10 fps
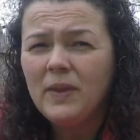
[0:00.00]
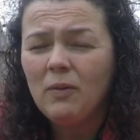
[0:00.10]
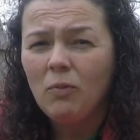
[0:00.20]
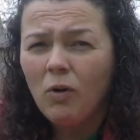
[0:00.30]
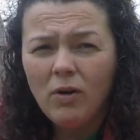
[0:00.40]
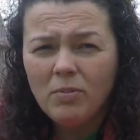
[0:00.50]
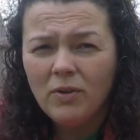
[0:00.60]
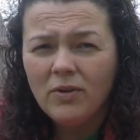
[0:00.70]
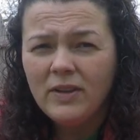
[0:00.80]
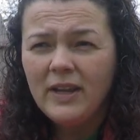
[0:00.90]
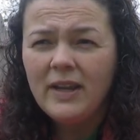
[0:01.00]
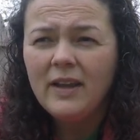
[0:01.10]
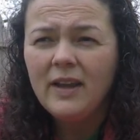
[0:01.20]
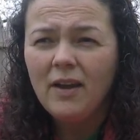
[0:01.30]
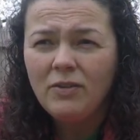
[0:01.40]
woke up early
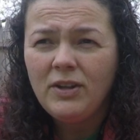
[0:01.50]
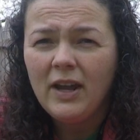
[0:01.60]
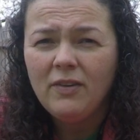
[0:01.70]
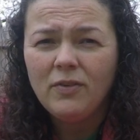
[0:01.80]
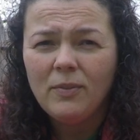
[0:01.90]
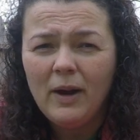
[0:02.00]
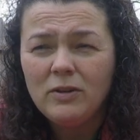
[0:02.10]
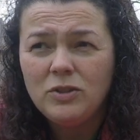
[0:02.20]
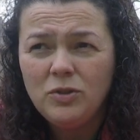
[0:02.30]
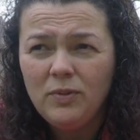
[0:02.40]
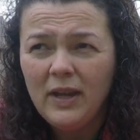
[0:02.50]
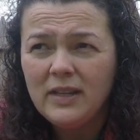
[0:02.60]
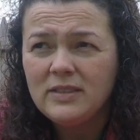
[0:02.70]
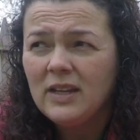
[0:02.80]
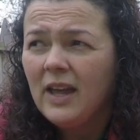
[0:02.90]
every day for about 2
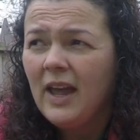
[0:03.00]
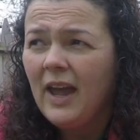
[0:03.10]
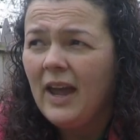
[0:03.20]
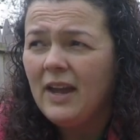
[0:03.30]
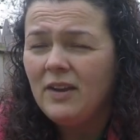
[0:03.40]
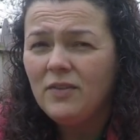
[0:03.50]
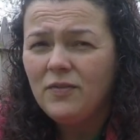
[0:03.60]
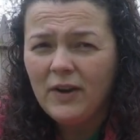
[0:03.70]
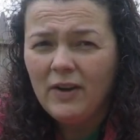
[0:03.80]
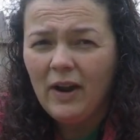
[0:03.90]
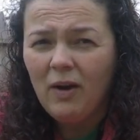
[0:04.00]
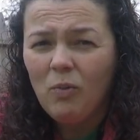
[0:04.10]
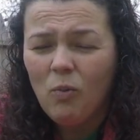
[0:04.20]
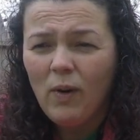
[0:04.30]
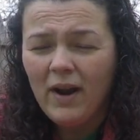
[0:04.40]
weeks and figured out
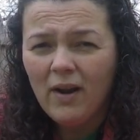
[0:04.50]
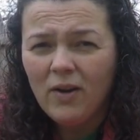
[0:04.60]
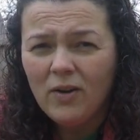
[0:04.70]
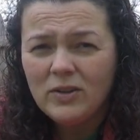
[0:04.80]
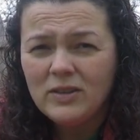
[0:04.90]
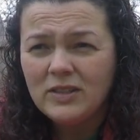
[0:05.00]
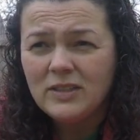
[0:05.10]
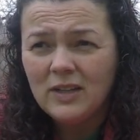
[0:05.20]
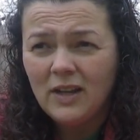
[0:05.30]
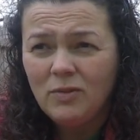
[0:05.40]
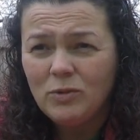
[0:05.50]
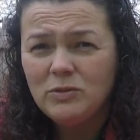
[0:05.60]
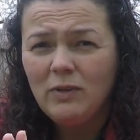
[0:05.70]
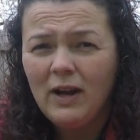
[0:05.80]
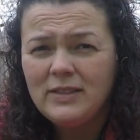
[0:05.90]
where the sun was
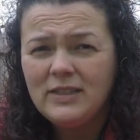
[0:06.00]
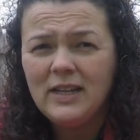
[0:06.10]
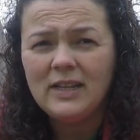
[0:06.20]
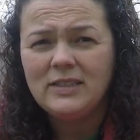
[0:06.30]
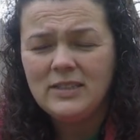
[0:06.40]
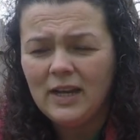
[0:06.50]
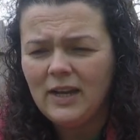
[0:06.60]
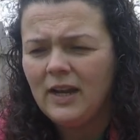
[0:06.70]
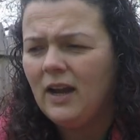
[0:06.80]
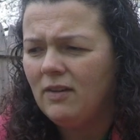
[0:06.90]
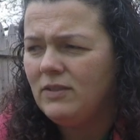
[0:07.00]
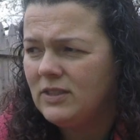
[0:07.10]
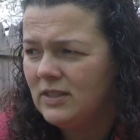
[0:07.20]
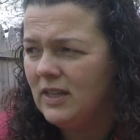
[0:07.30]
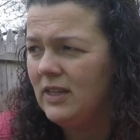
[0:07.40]
rising and setting.
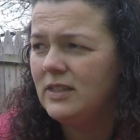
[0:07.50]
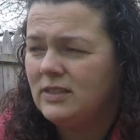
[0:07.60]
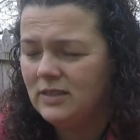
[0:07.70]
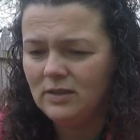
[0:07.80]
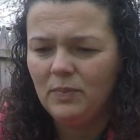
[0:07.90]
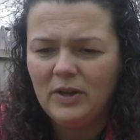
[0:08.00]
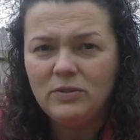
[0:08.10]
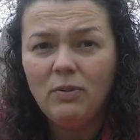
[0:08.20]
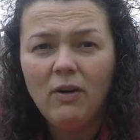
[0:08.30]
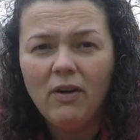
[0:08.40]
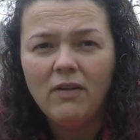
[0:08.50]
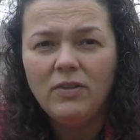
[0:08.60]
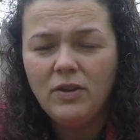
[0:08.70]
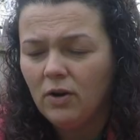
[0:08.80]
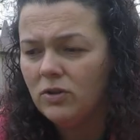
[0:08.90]
Obviously, this is the best part of the
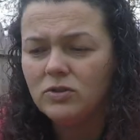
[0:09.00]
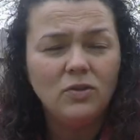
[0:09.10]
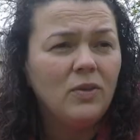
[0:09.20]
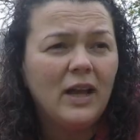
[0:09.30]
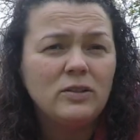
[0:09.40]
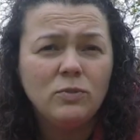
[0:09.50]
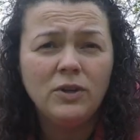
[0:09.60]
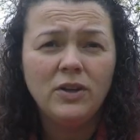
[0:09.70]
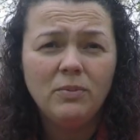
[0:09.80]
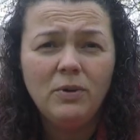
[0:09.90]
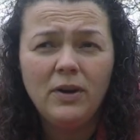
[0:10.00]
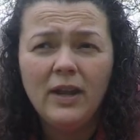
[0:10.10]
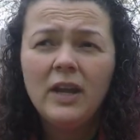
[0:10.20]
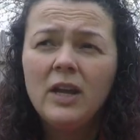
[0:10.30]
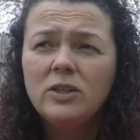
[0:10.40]
yard, so that's where you're going to put it.
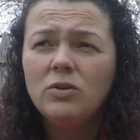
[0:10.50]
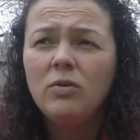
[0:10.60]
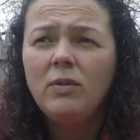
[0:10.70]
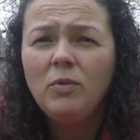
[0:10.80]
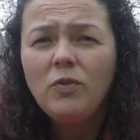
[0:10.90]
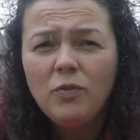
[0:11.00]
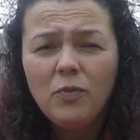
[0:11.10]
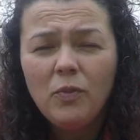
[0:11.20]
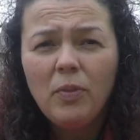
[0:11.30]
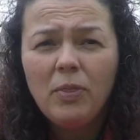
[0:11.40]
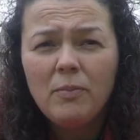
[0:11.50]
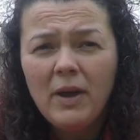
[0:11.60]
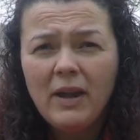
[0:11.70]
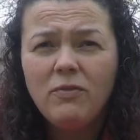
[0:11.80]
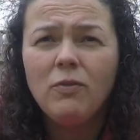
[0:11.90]
So we moved the
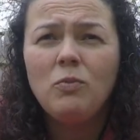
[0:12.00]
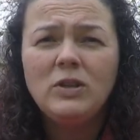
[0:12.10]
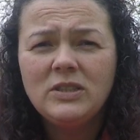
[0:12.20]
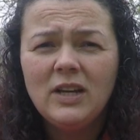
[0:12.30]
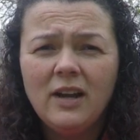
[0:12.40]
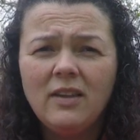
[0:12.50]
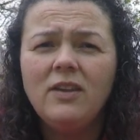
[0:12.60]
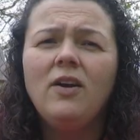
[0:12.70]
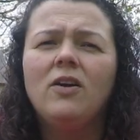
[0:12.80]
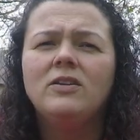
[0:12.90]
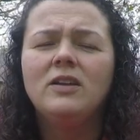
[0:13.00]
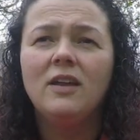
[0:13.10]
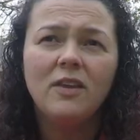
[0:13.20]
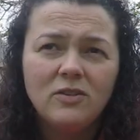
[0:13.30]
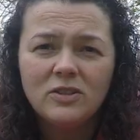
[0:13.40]
bed from one side of the yard to the
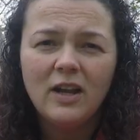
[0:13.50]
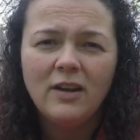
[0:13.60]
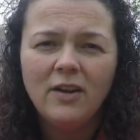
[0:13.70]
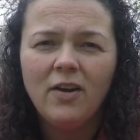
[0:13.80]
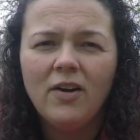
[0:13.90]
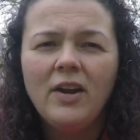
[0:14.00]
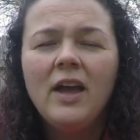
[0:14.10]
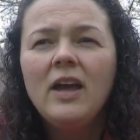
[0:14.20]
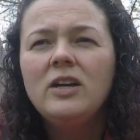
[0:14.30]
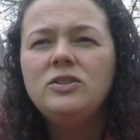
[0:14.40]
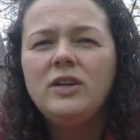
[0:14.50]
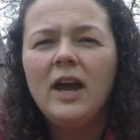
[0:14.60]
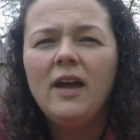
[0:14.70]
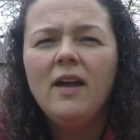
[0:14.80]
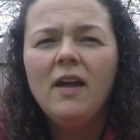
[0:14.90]
other side of the yard to
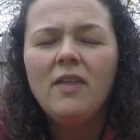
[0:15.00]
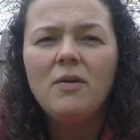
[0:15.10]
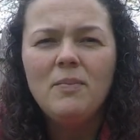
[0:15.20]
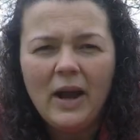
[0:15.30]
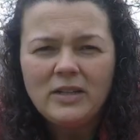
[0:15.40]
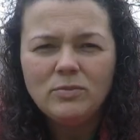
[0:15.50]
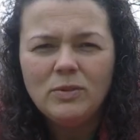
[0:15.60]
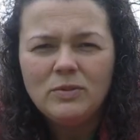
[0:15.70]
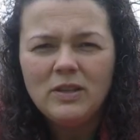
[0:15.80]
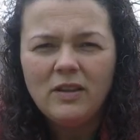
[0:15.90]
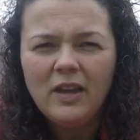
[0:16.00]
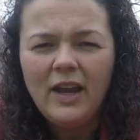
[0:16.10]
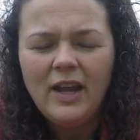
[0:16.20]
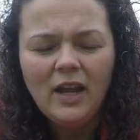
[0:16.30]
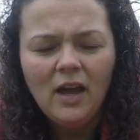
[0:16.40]
get the maximum
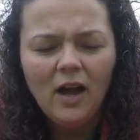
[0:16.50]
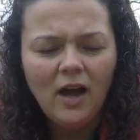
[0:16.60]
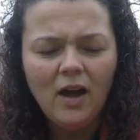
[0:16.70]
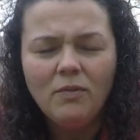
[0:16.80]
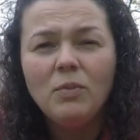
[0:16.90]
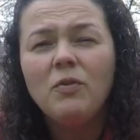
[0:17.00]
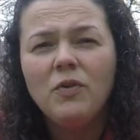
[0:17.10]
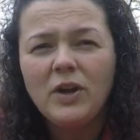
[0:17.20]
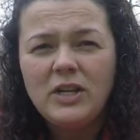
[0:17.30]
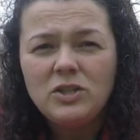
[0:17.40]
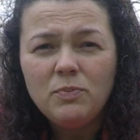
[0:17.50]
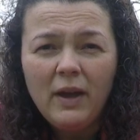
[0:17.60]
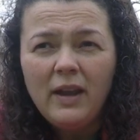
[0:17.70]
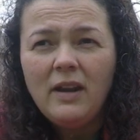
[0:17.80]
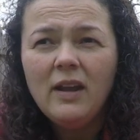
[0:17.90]
sunlight for each
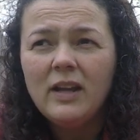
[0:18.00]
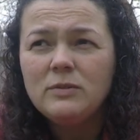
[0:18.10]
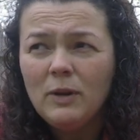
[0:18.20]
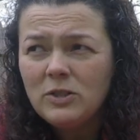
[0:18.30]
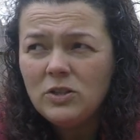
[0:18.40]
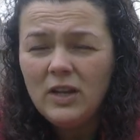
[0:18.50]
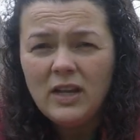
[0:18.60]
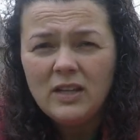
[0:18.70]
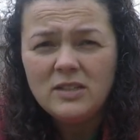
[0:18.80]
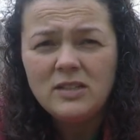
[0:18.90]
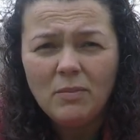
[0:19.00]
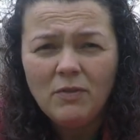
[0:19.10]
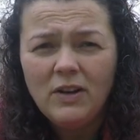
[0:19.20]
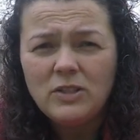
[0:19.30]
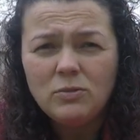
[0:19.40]
bed, especially in summer
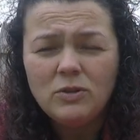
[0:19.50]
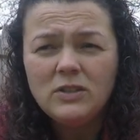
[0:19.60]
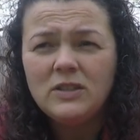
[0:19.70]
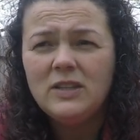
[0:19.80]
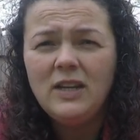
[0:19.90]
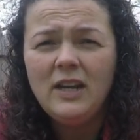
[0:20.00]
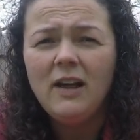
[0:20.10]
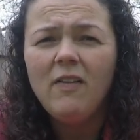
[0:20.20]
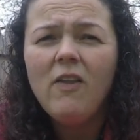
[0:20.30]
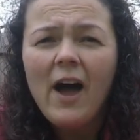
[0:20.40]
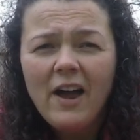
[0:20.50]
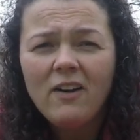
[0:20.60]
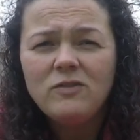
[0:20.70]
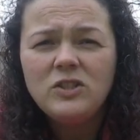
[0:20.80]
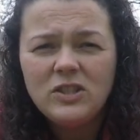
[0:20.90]
vegetables, because they need a lot
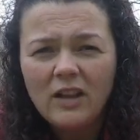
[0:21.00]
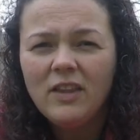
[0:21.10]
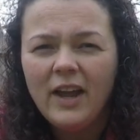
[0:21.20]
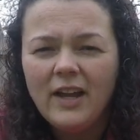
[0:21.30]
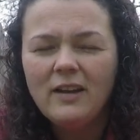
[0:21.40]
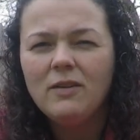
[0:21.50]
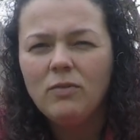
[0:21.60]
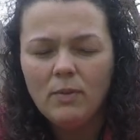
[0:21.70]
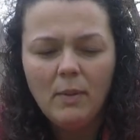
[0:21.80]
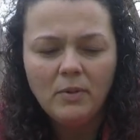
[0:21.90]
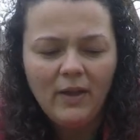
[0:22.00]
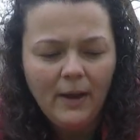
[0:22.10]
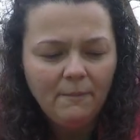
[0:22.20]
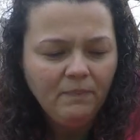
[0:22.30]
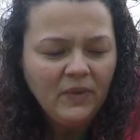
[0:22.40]
of sunlight. Remember that.
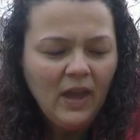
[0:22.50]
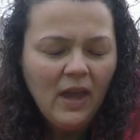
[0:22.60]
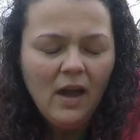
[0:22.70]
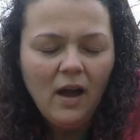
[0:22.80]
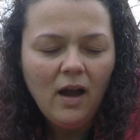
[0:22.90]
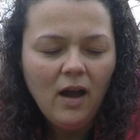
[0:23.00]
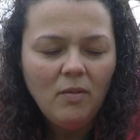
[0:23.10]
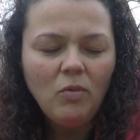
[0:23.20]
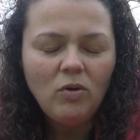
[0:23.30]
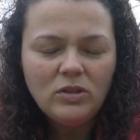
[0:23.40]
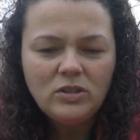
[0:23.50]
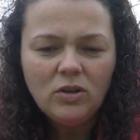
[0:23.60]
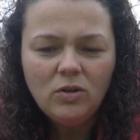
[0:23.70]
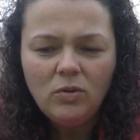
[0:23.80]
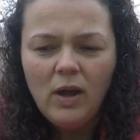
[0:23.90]

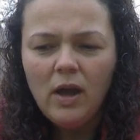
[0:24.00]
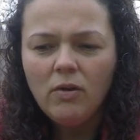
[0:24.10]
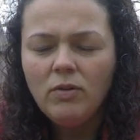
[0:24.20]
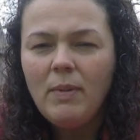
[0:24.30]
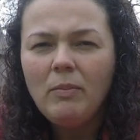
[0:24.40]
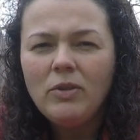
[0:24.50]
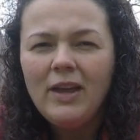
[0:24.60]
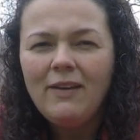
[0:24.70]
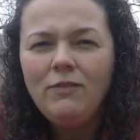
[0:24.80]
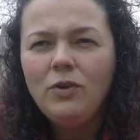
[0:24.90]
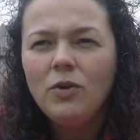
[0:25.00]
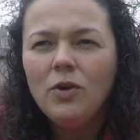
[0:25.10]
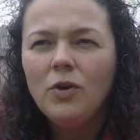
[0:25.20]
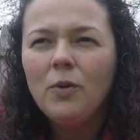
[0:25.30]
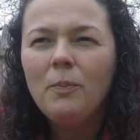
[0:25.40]
Also, remember that if
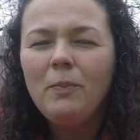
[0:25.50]
you're